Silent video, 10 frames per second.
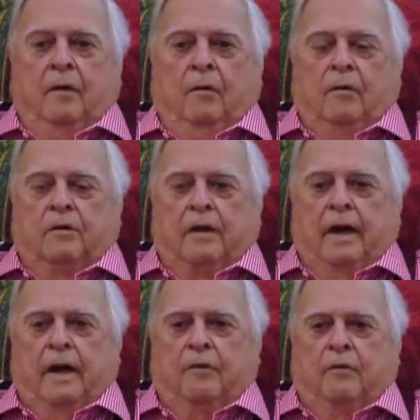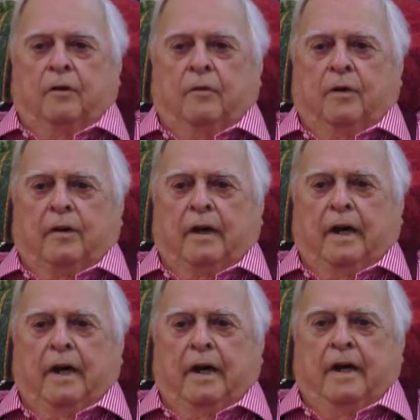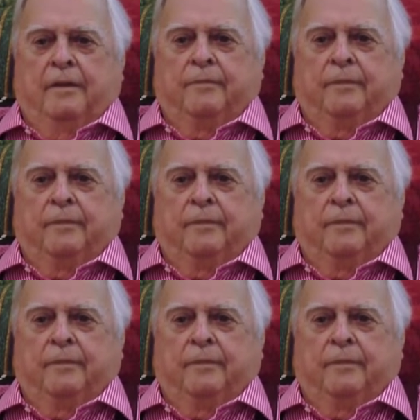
was Catherine with a K,